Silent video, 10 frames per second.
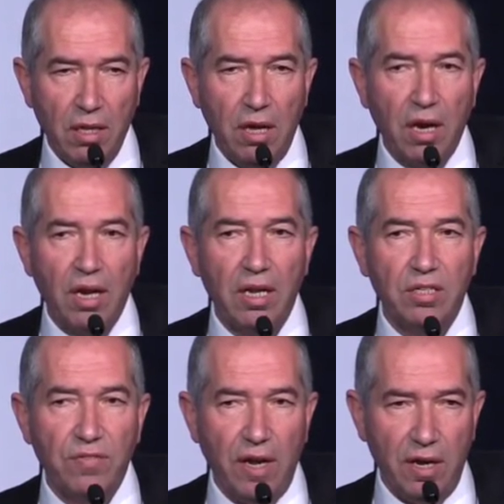They are
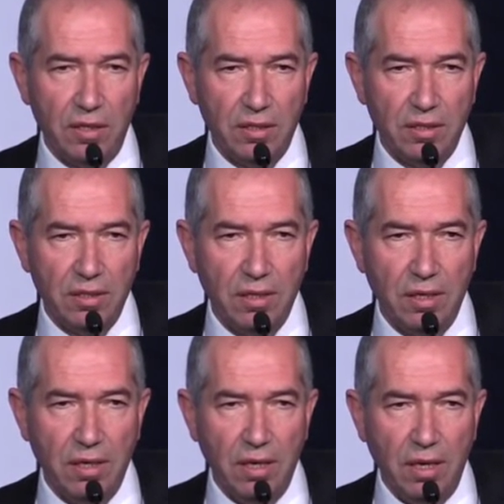against violence.
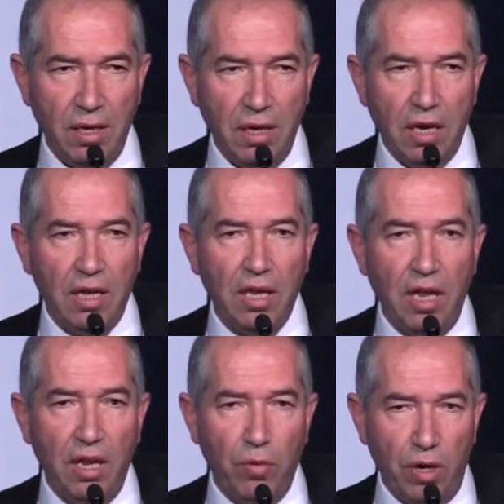And
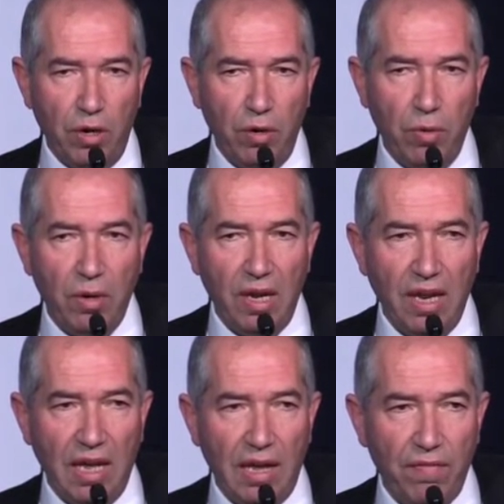anyone who
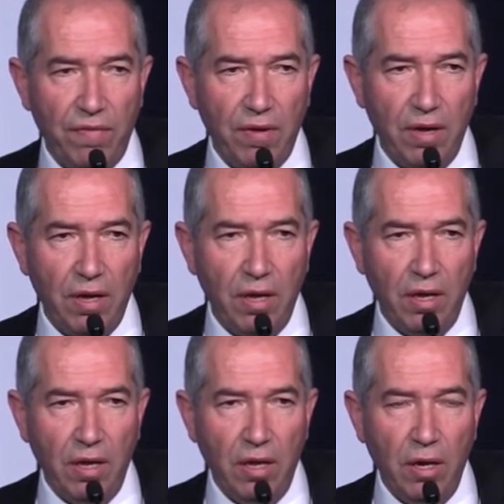really have,
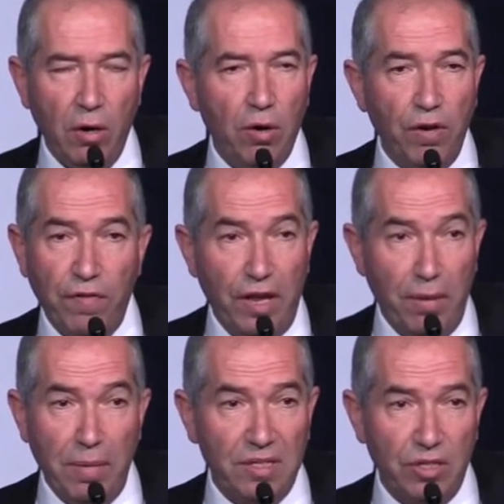or if
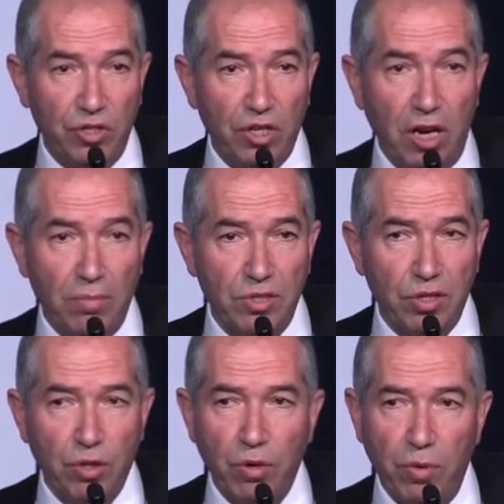any message
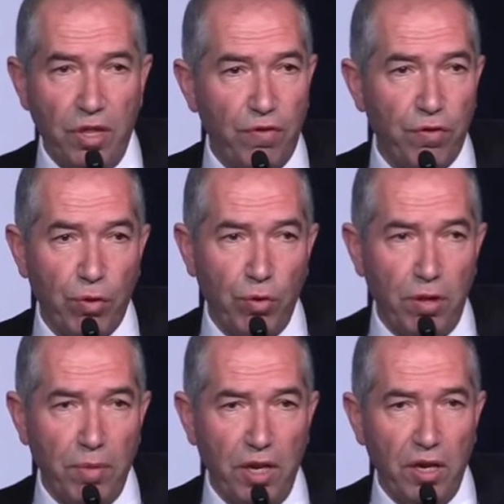comes, whether through
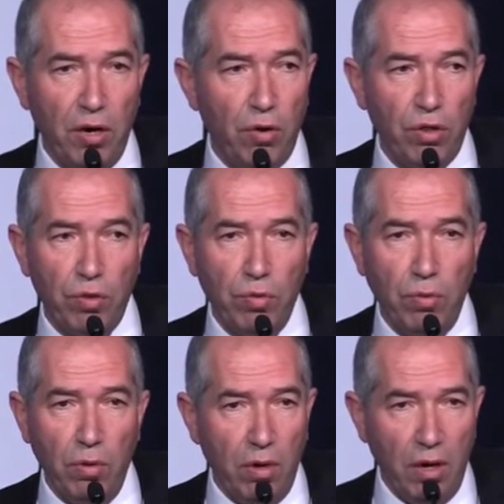the media or
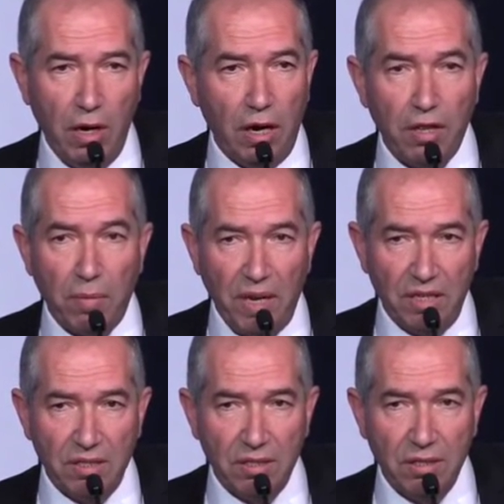through other
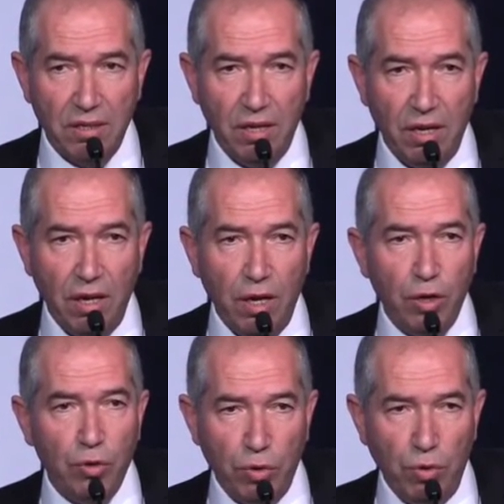means,
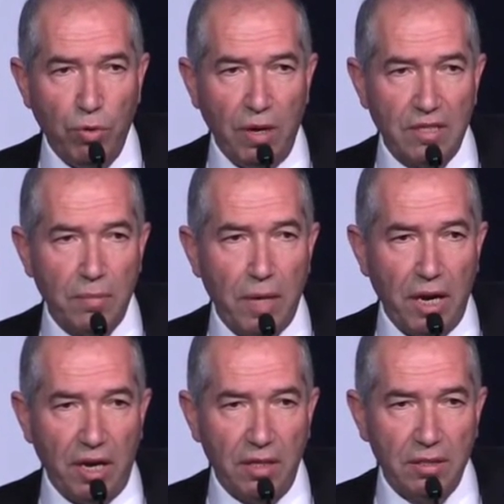to you as
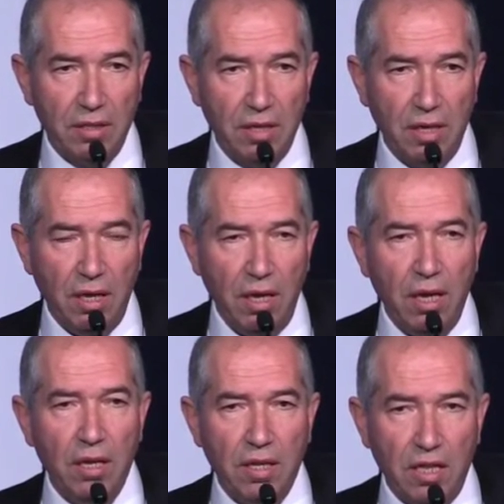Americans,
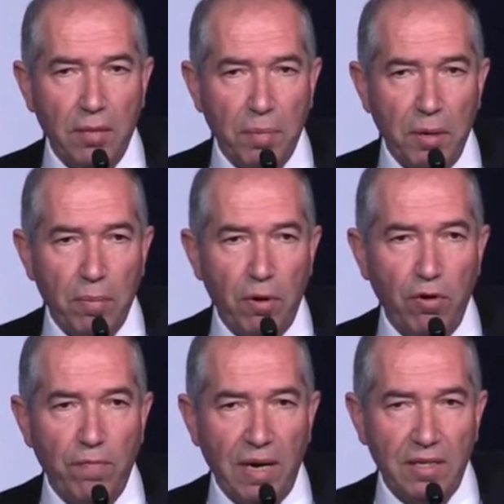that the people
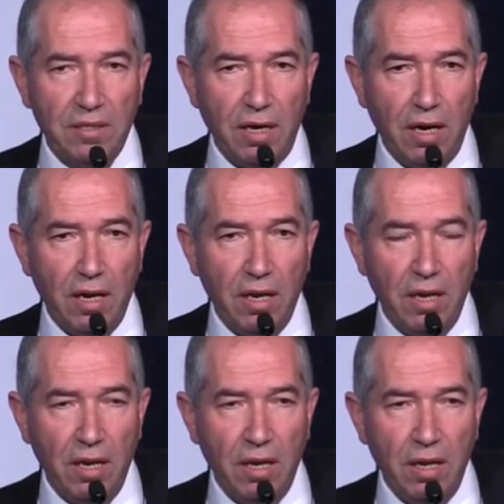of
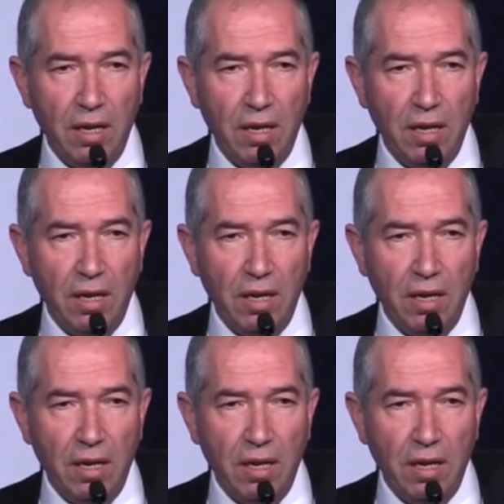Palestine,